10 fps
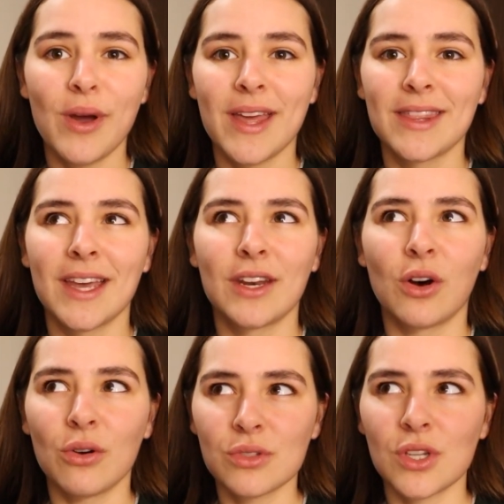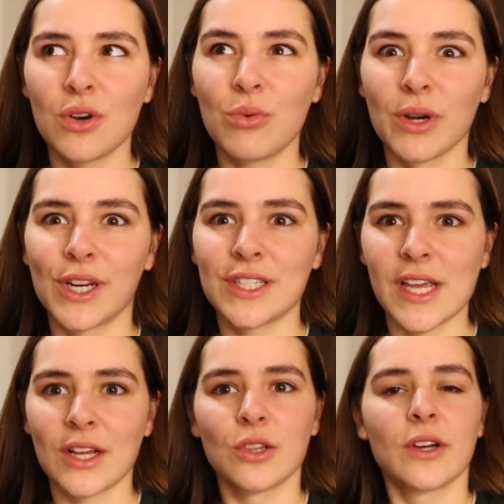and then also we're going to
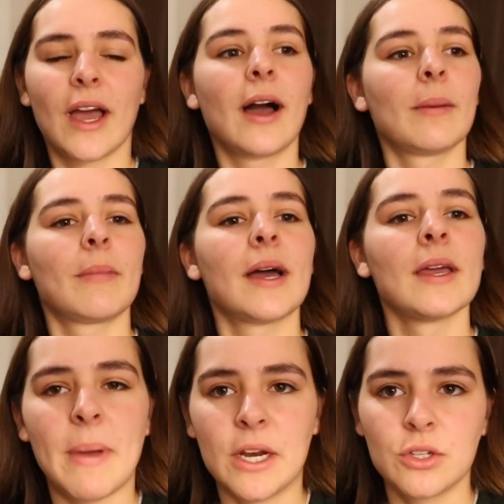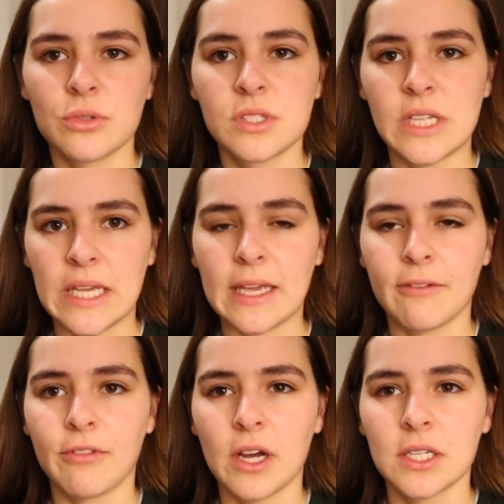take a look at my medical sinking
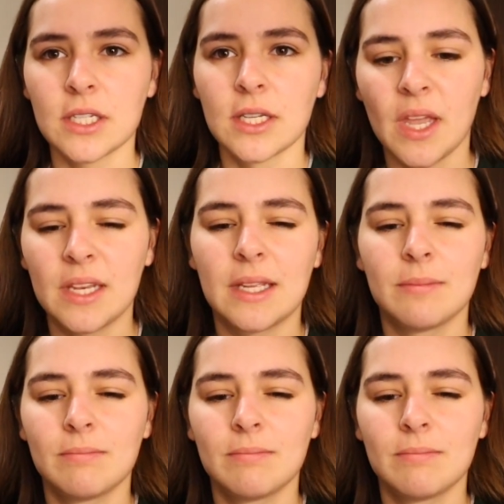fund and